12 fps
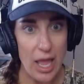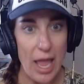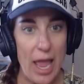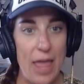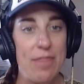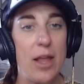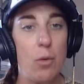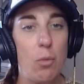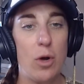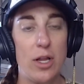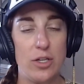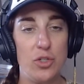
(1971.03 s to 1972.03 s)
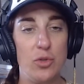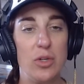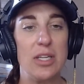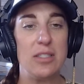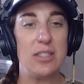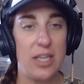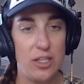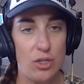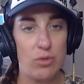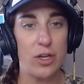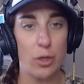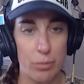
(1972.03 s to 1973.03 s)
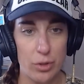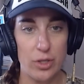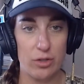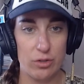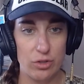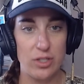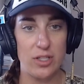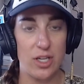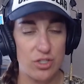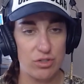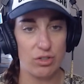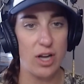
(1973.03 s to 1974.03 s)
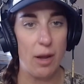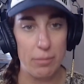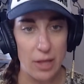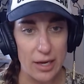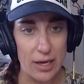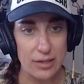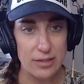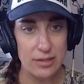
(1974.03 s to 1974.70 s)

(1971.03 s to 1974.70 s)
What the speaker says: and they want to continue their political industrial complex.